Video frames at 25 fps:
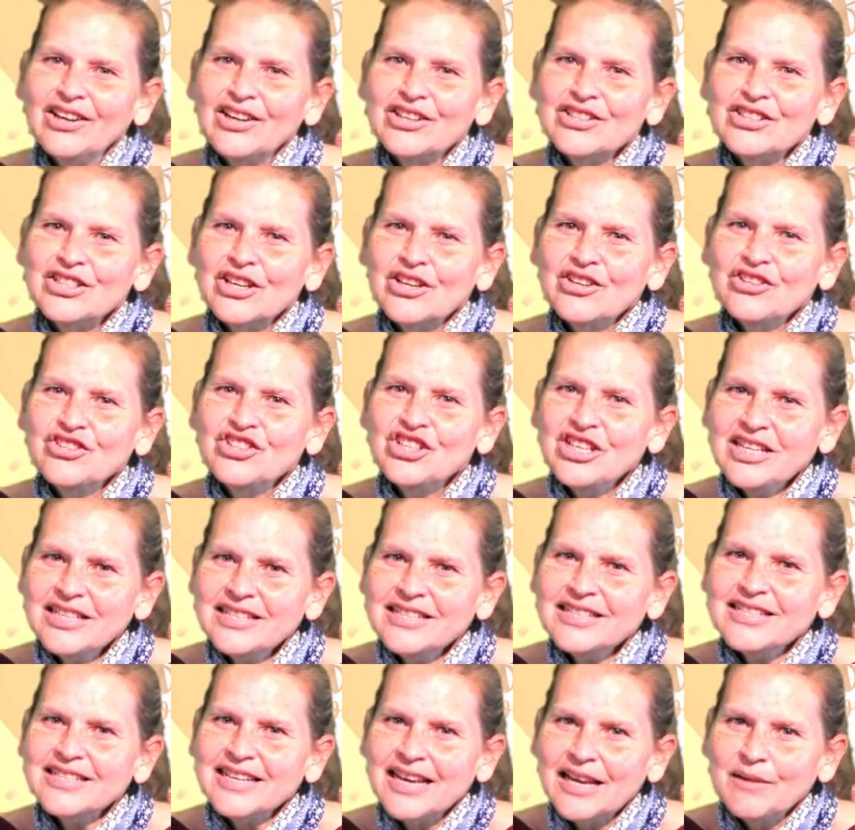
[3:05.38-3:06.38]
so
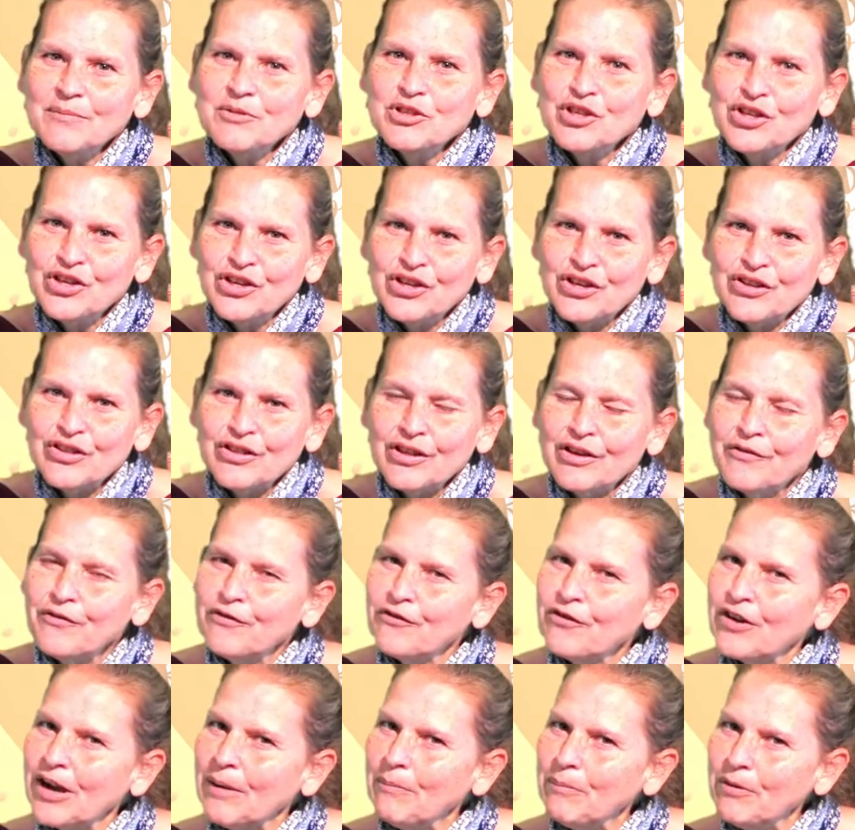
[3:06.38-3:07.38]
Jesus came to earth a
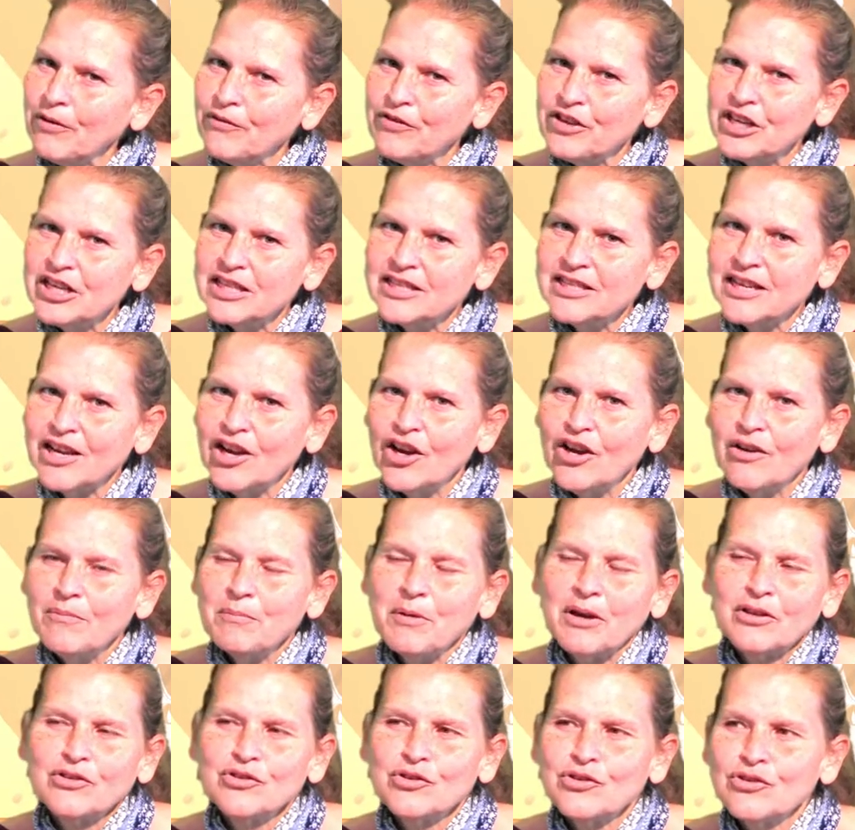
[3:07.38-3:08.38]
couple of years ago,
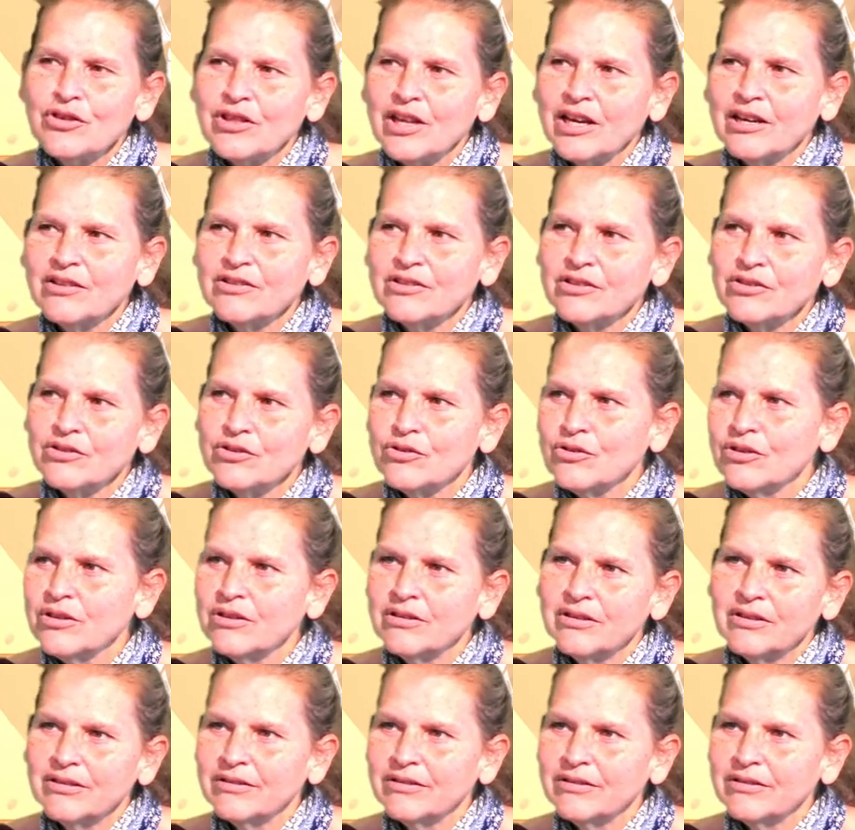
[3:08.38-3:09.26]
about 2000 to, uh,